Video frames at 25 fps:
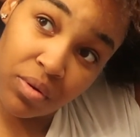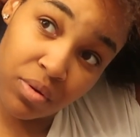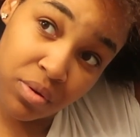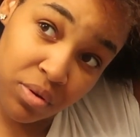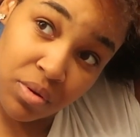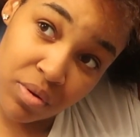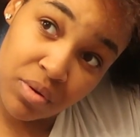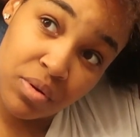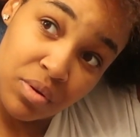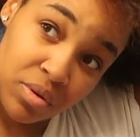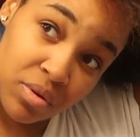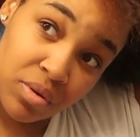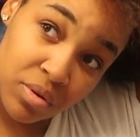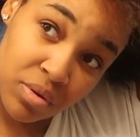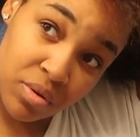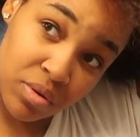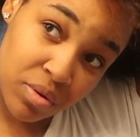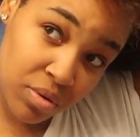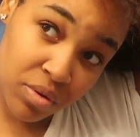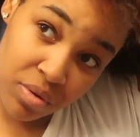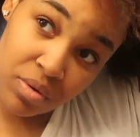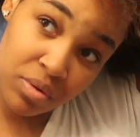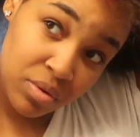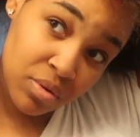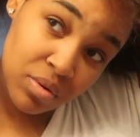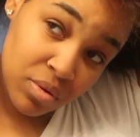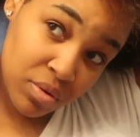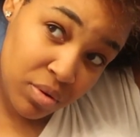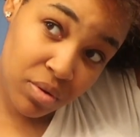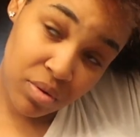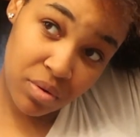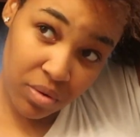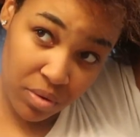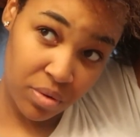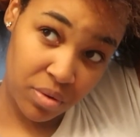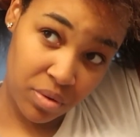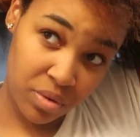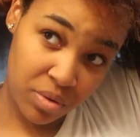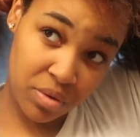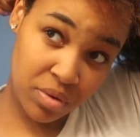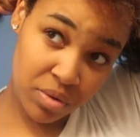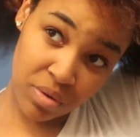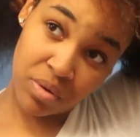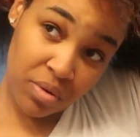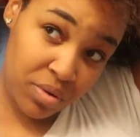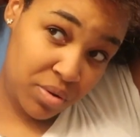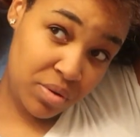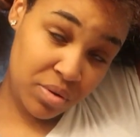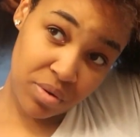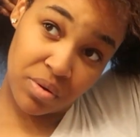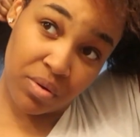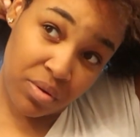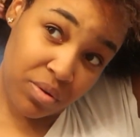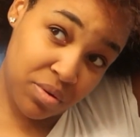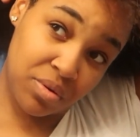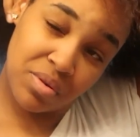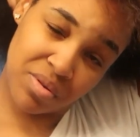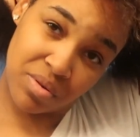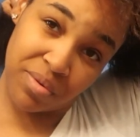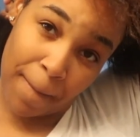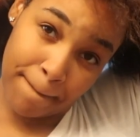You pick out like this fourth.